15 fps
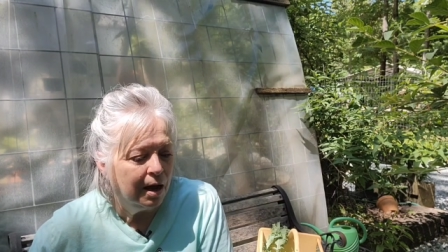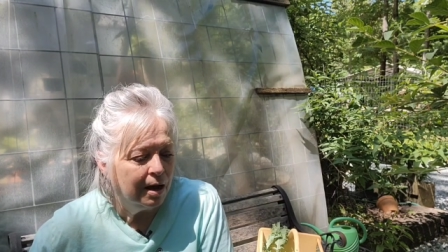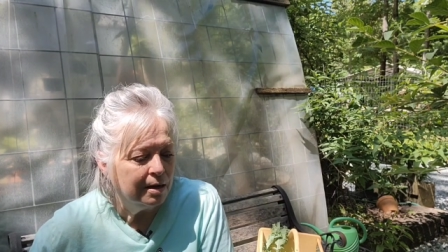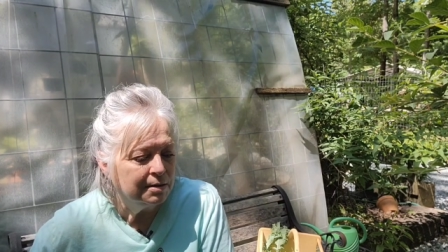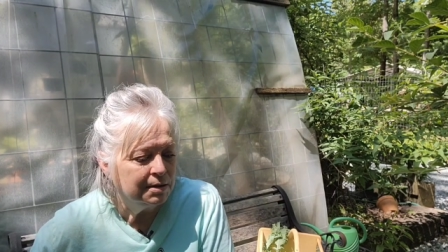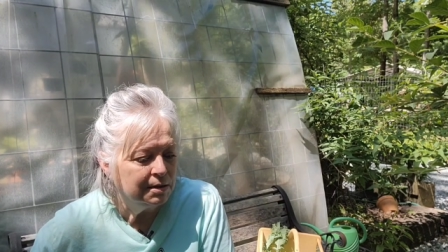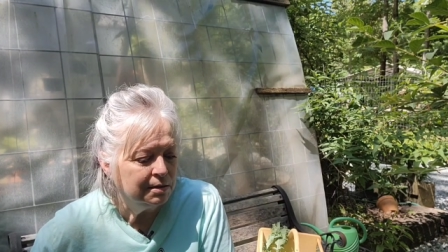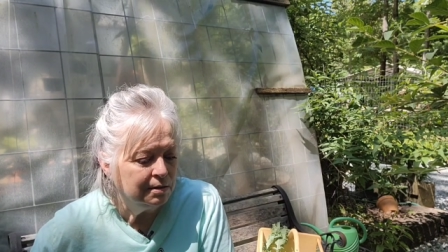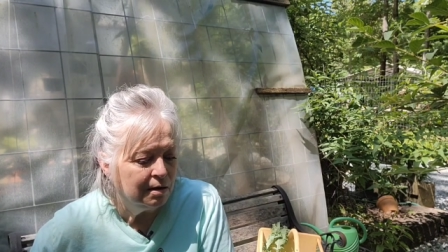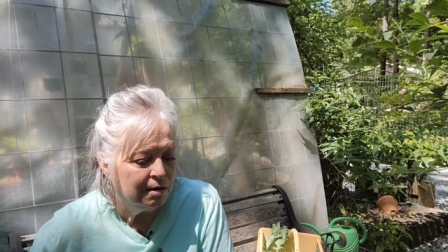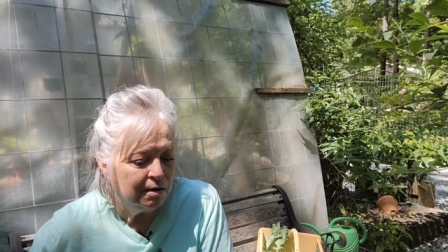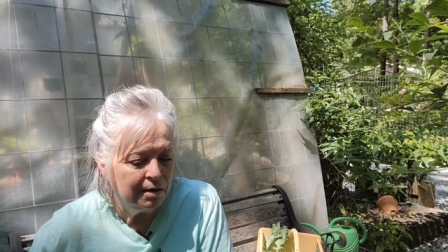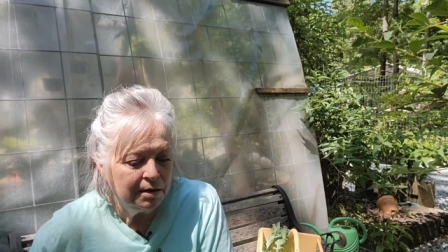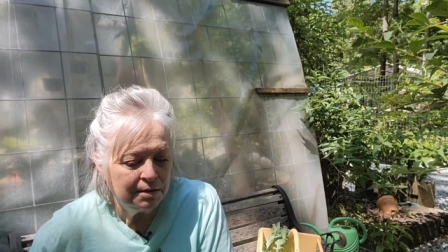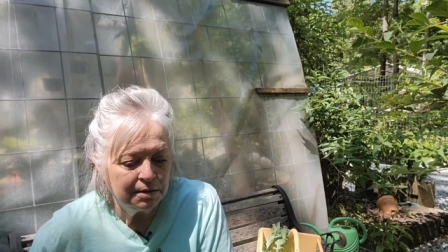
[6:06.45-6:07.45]
I did
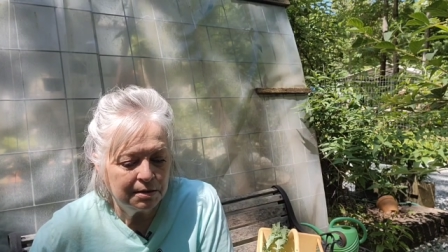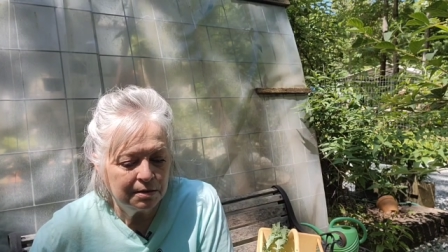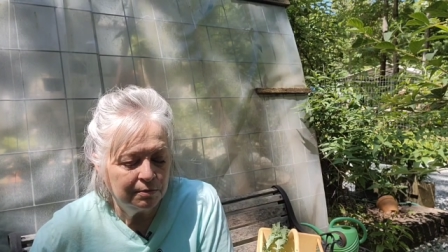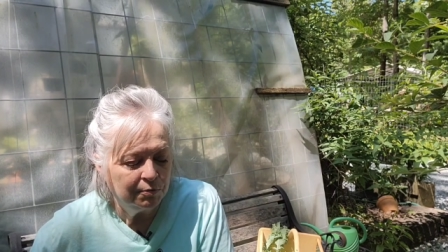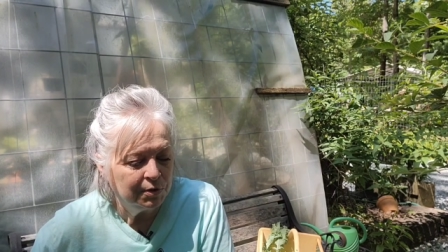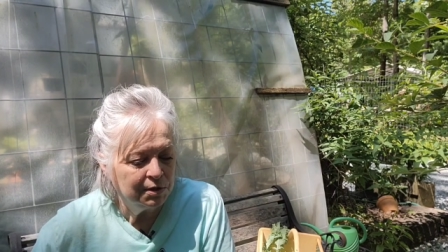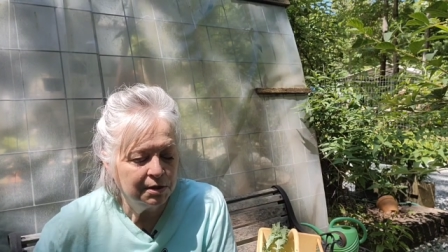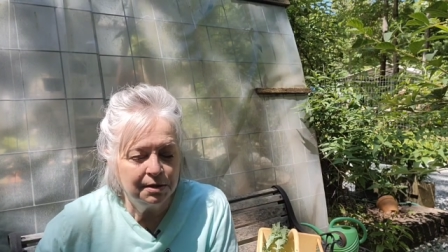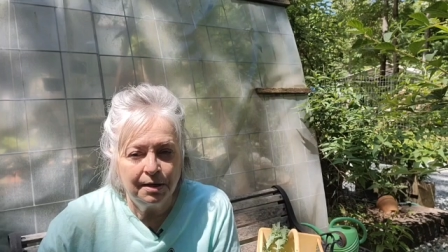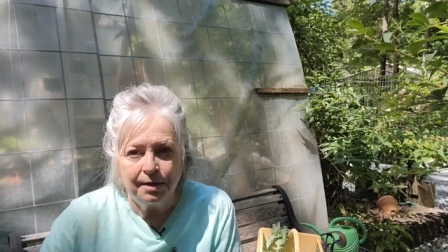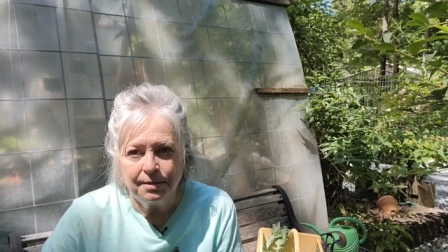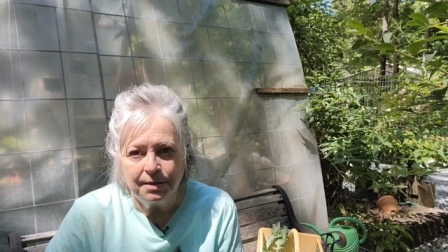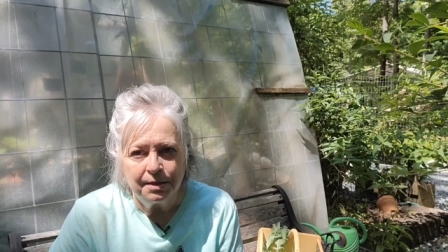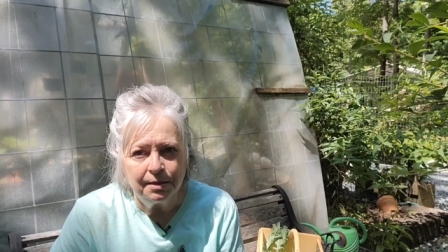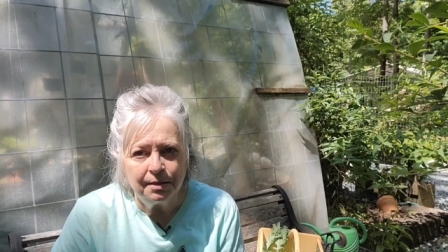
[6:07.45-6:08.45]
not, we did
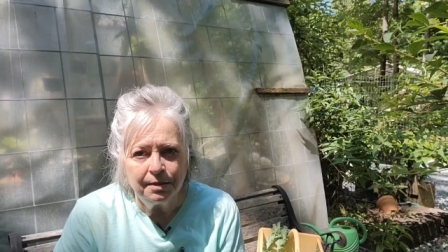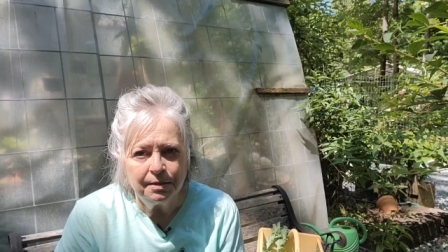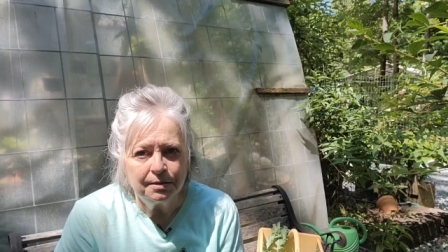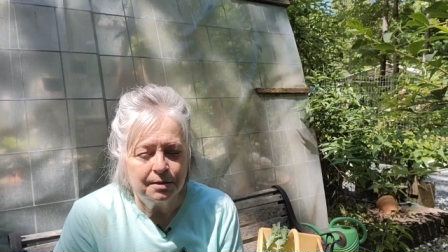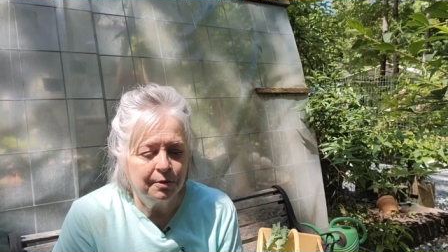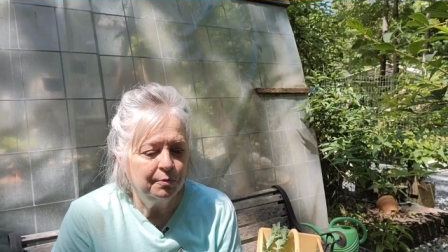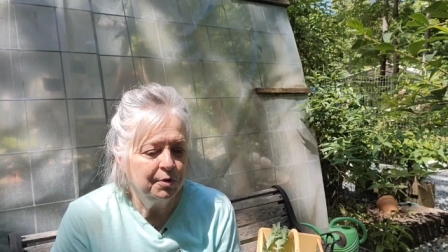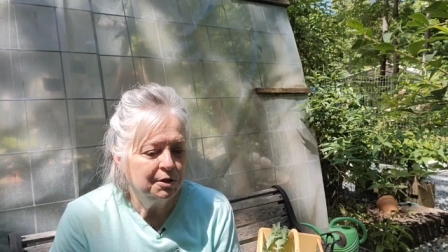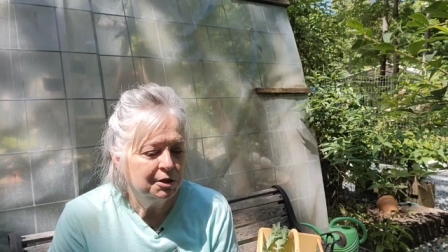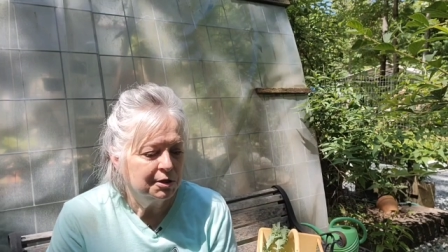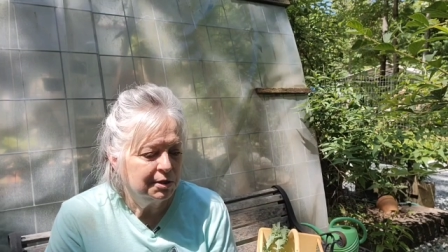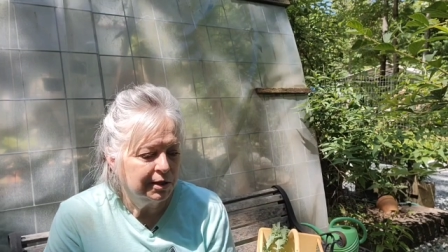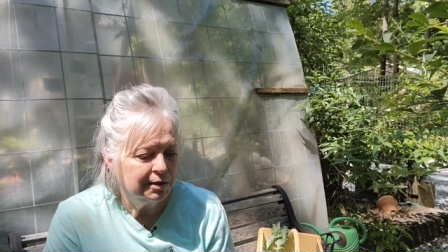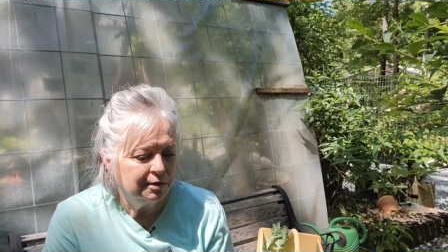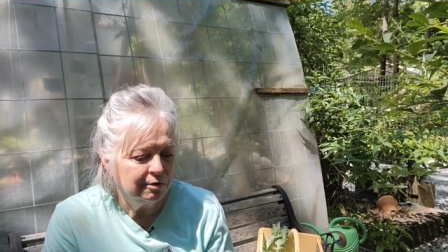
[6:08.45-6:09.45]
not till it. We
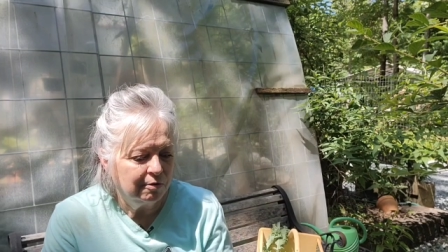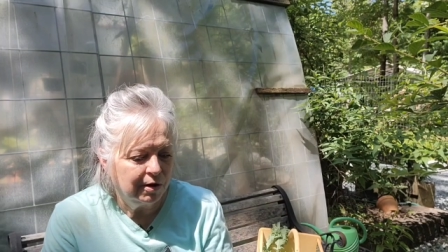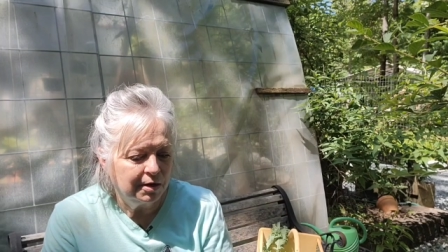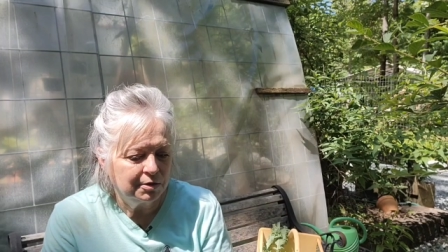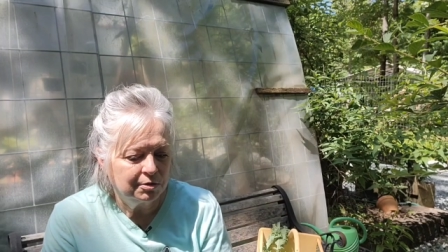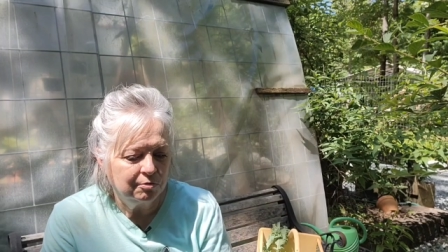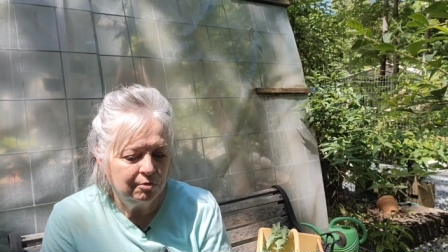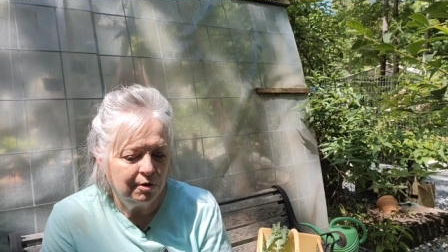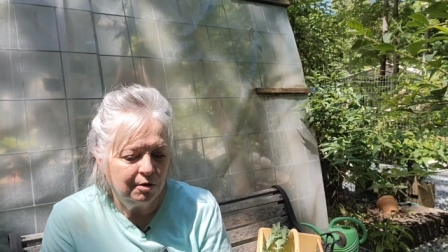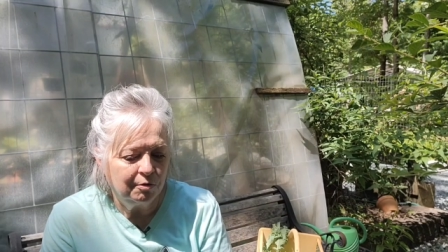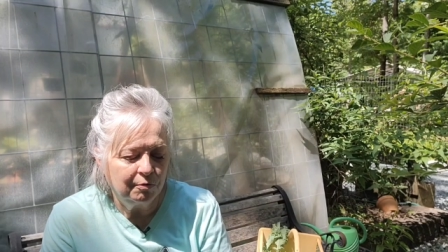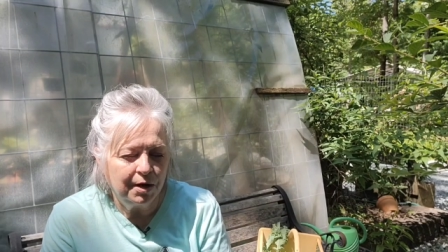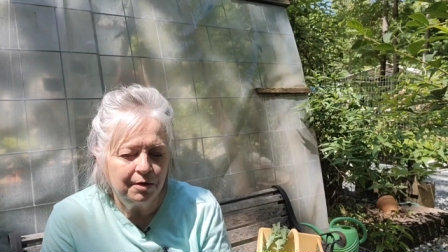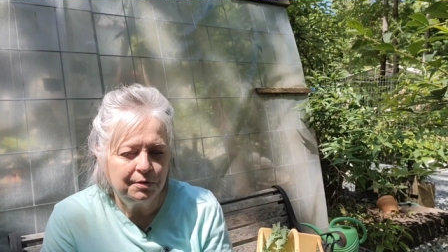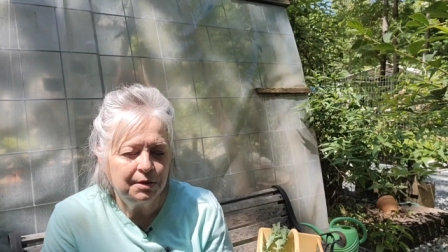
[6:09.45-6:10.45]
just let the grass grow
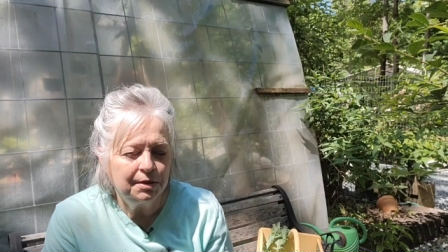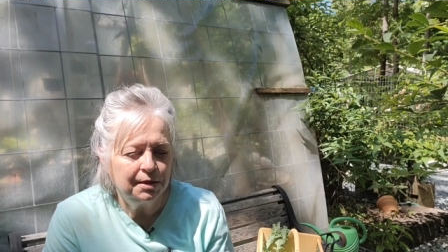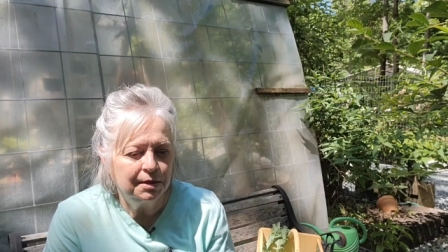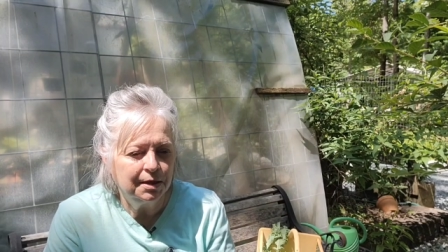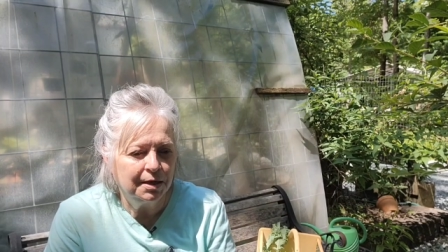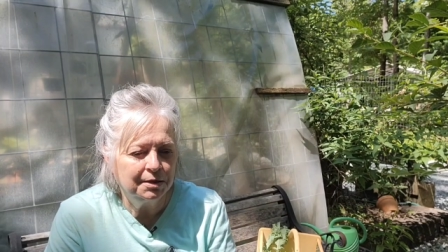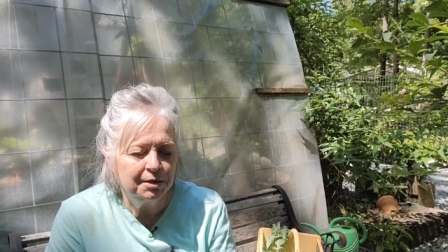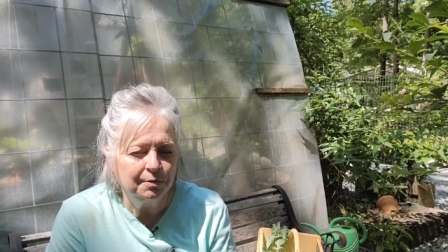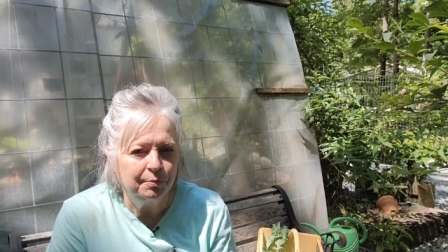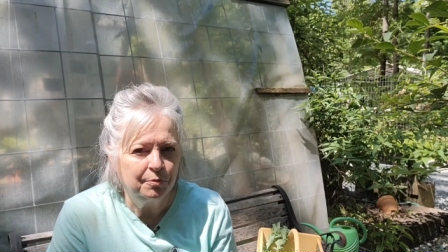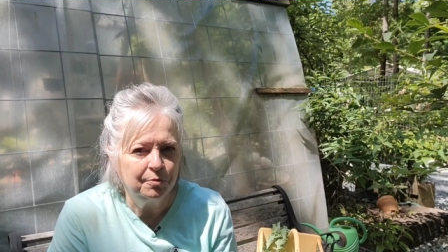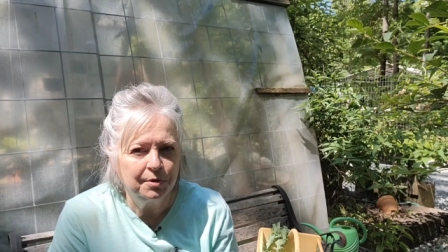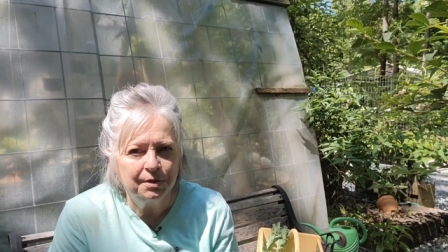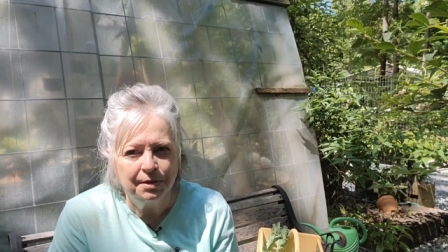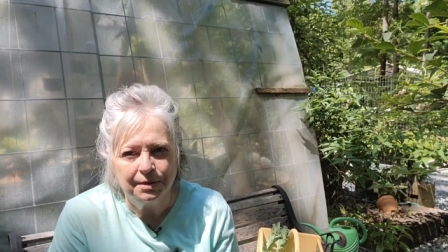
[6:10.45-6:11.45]
around it. It got to the
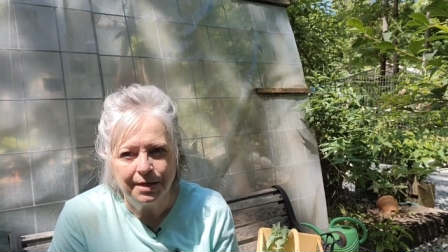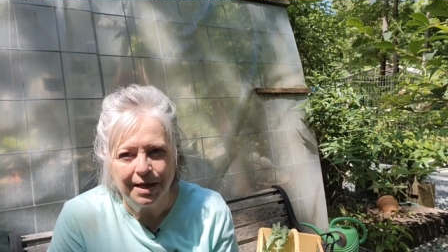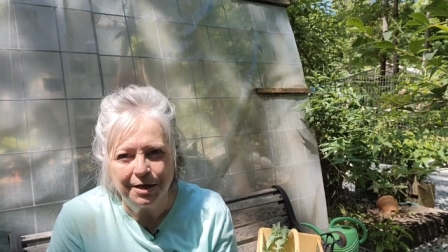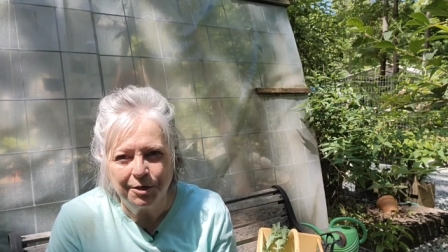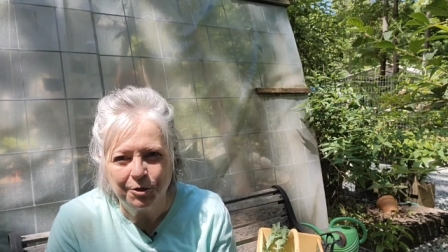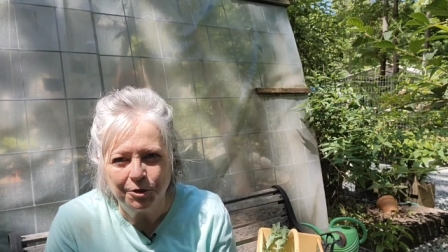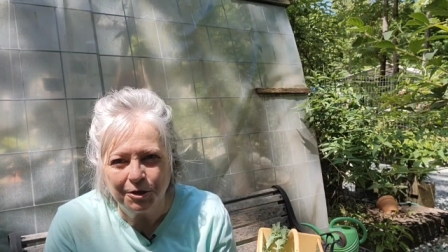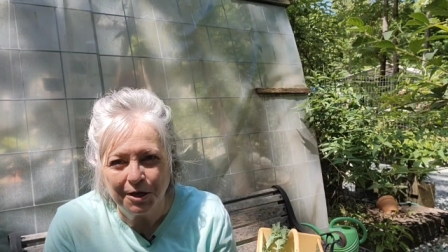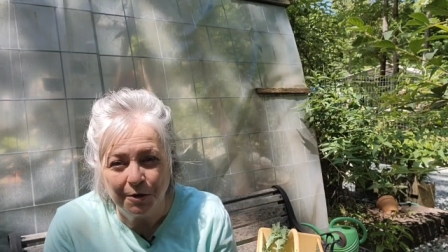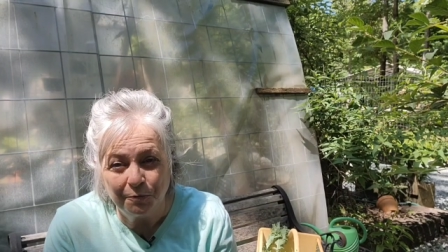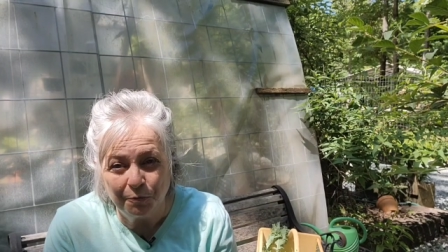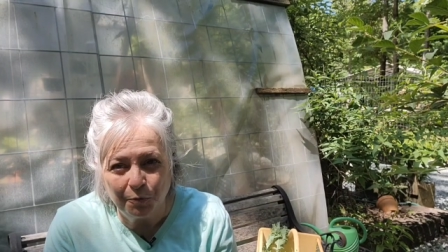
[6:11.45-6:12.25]
point that Danny couldn't